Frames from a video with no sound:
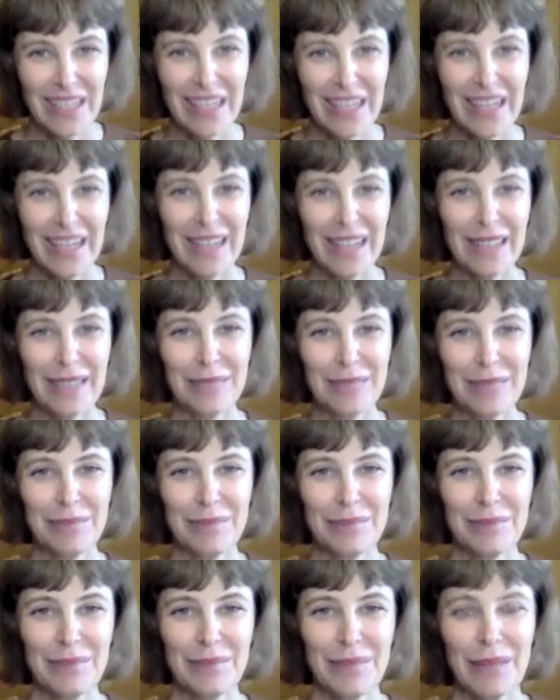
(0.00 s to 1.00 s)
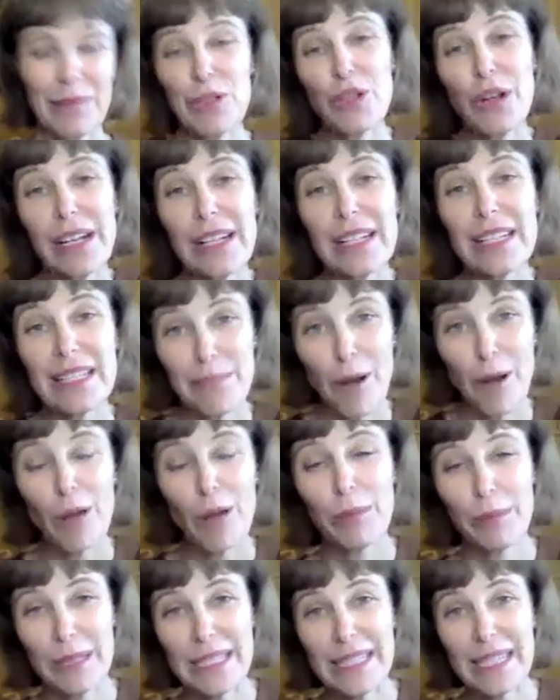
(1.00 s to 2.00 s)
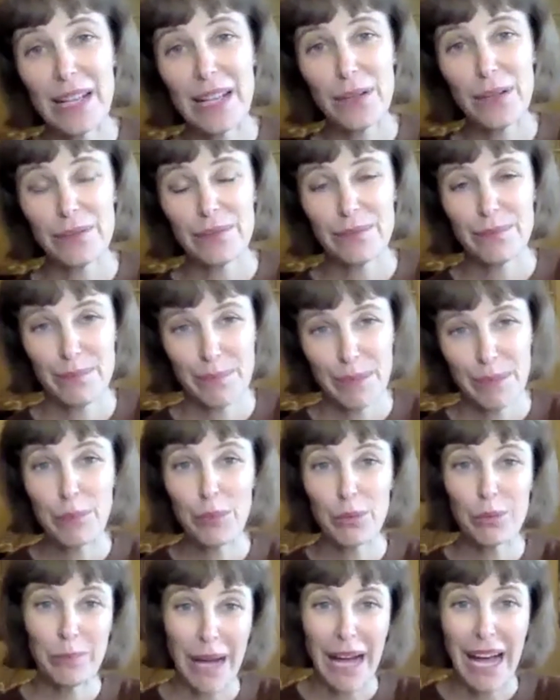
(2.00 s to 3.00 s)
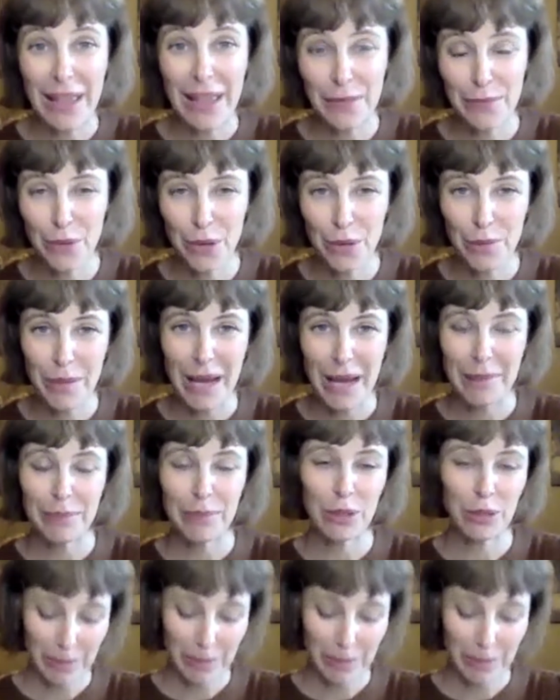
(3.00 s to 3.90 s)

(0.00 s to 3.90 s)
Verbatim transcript: Um, I'm sure I could probably sell if people would buy the fourth bat book,